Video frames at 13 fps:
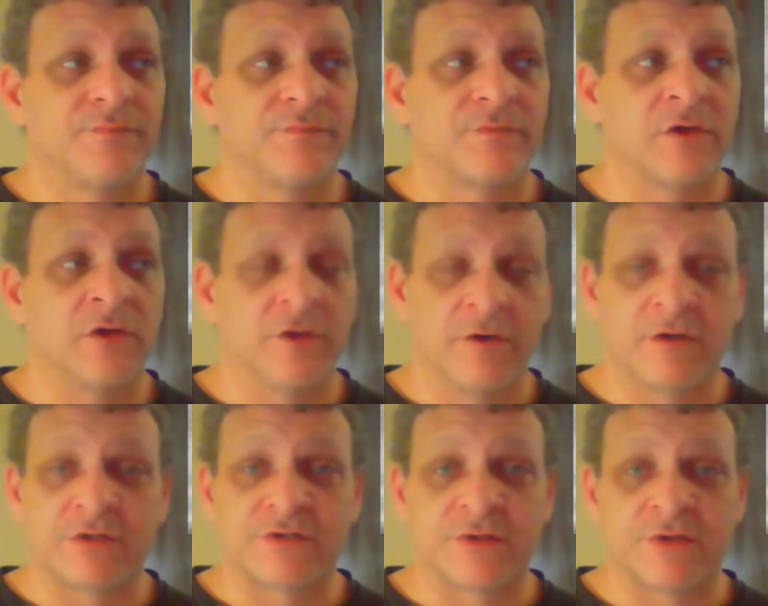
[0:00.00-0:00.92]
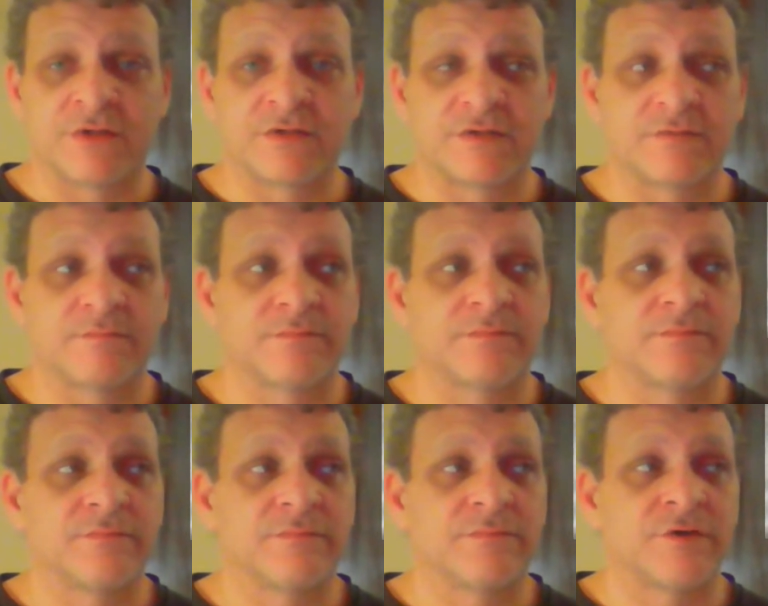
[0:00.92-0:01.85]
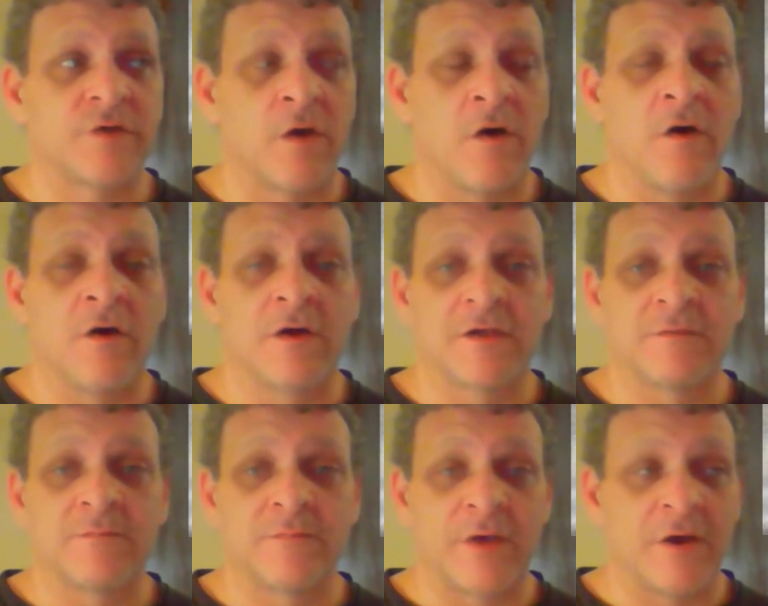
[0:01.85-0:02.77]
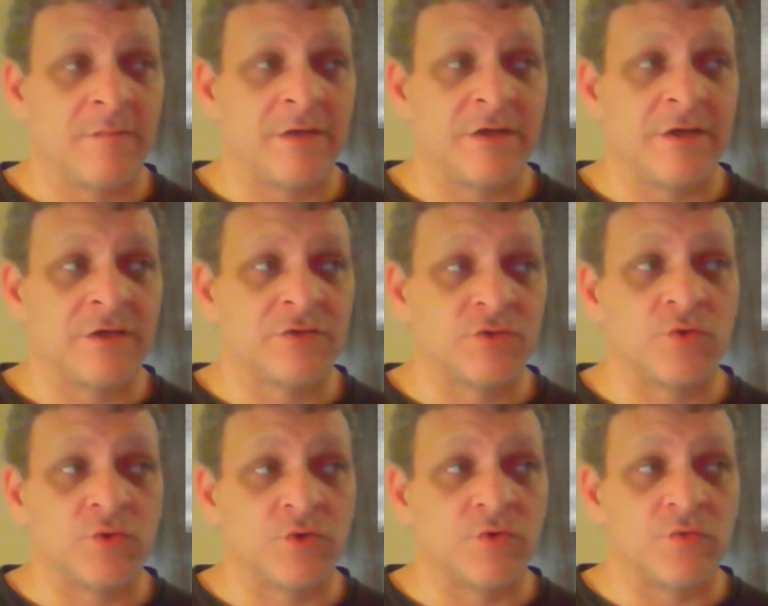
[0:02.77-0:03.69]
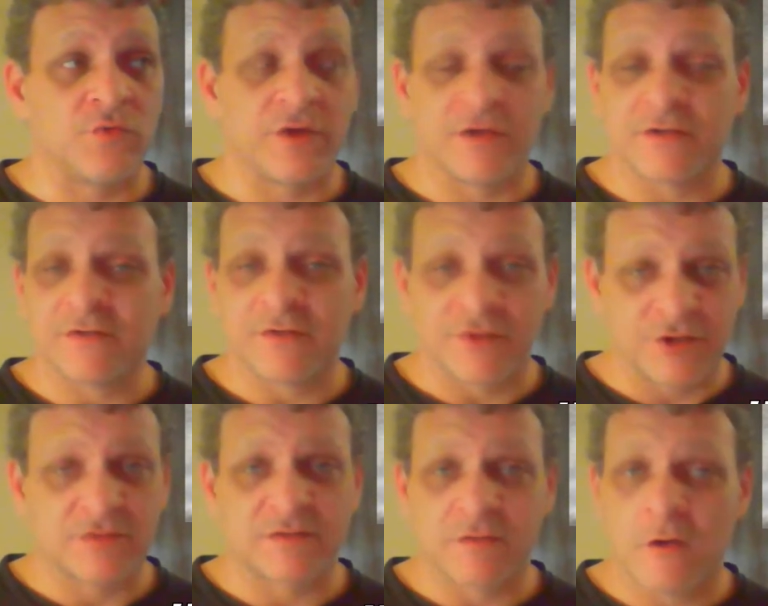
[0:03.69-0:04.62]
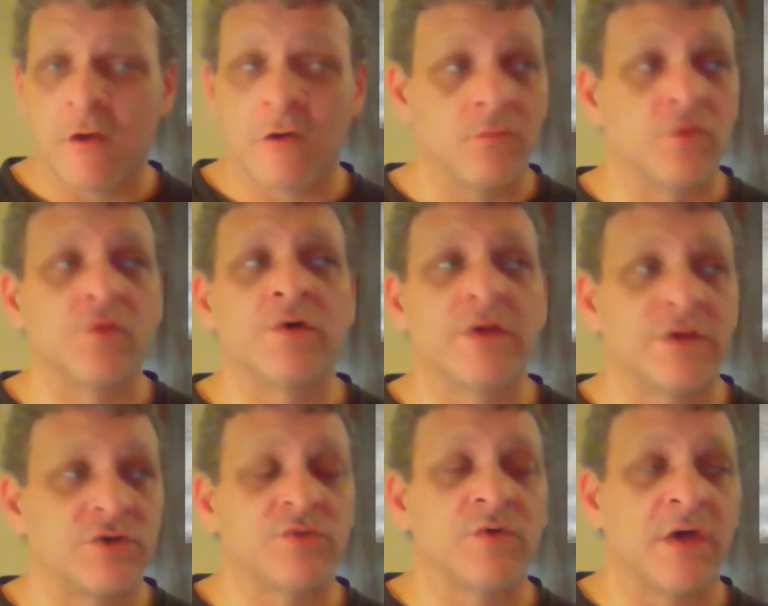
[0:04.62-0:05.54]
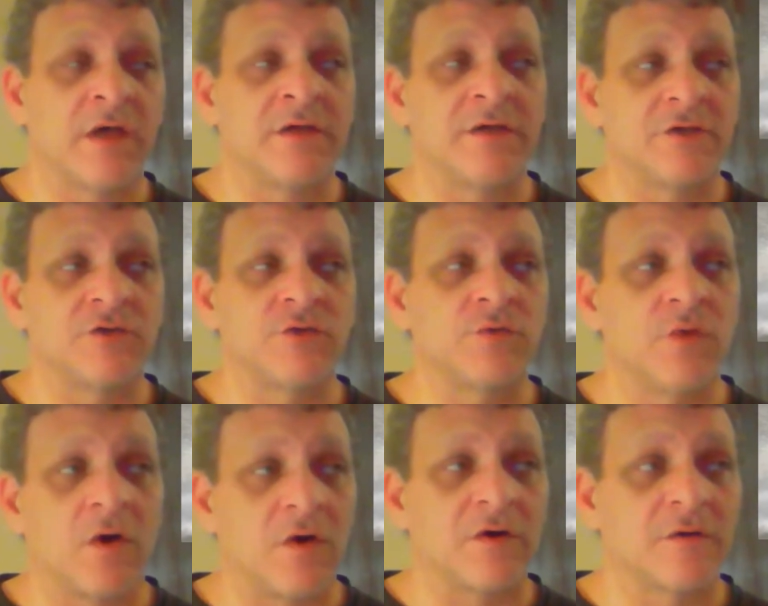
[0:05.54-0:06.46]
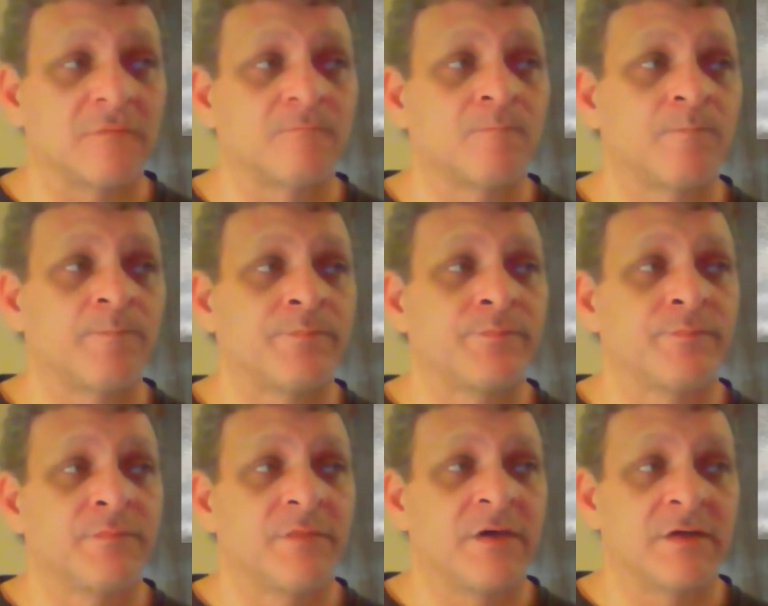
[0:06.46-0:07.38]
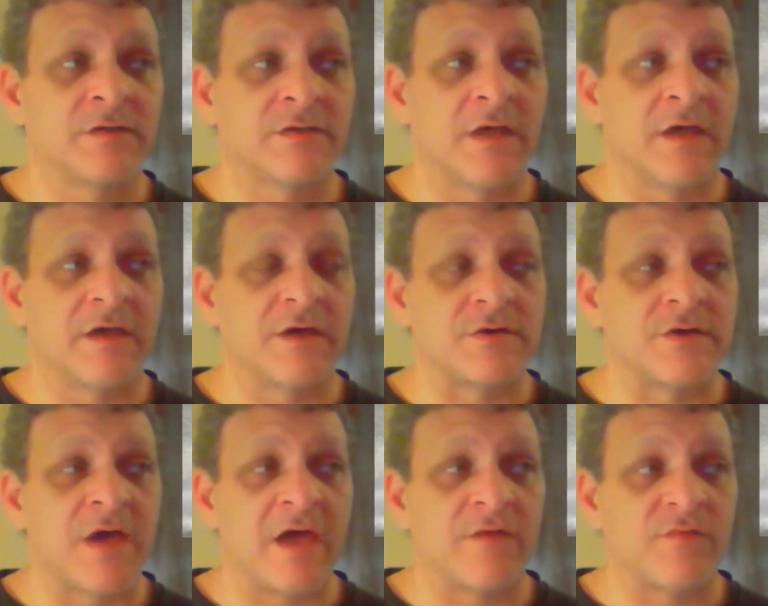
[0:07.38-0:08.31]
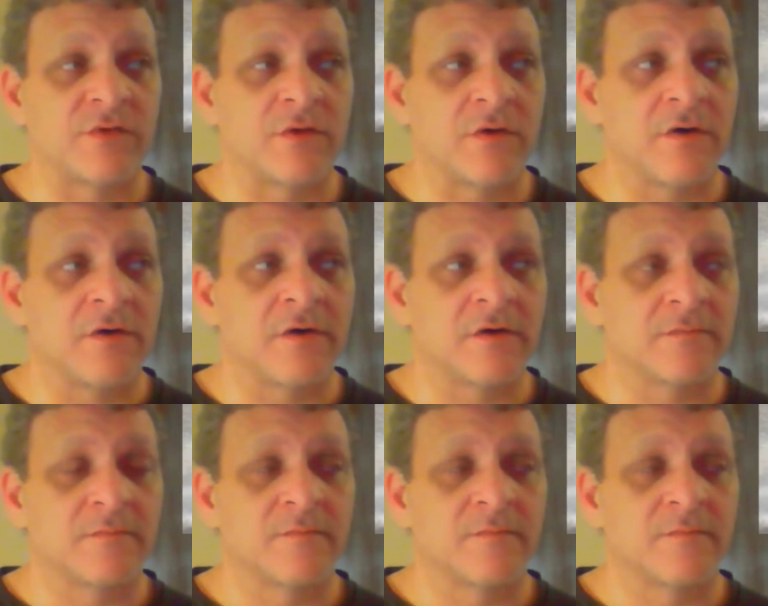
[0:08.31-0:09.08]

the lyrics to this song can bear meaning to you, then this song will hit you and hit you hard. It is like a knife in the heart.